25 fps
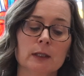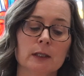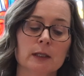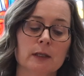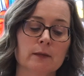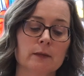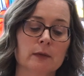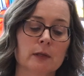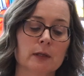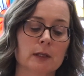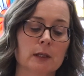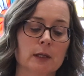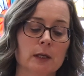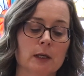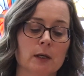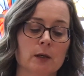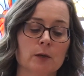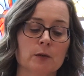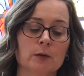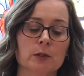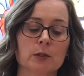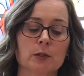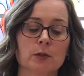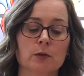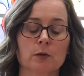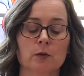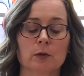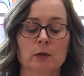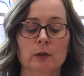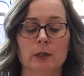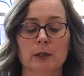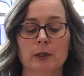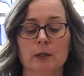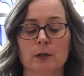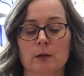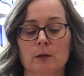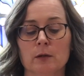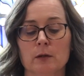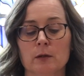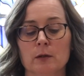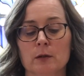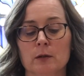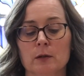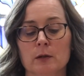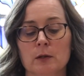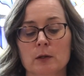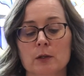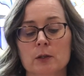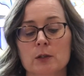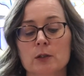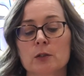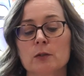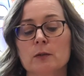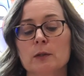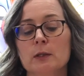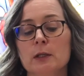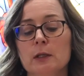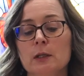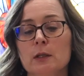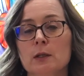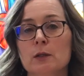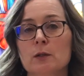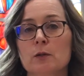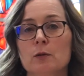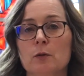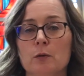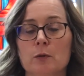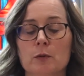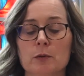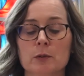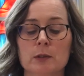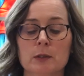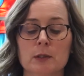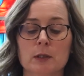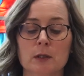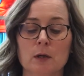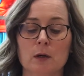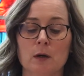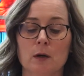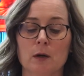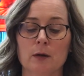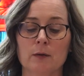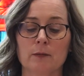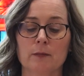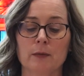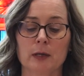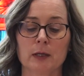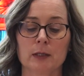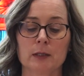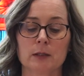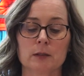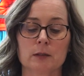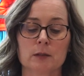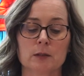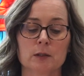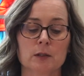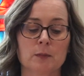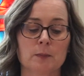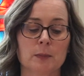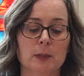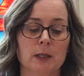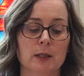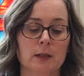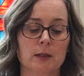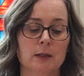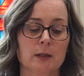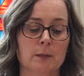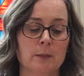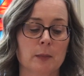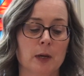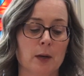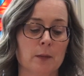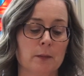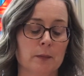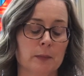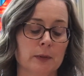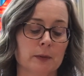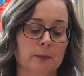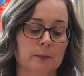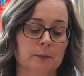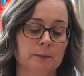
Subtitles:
leaving the house earlier so he could go to the convent to pick them up.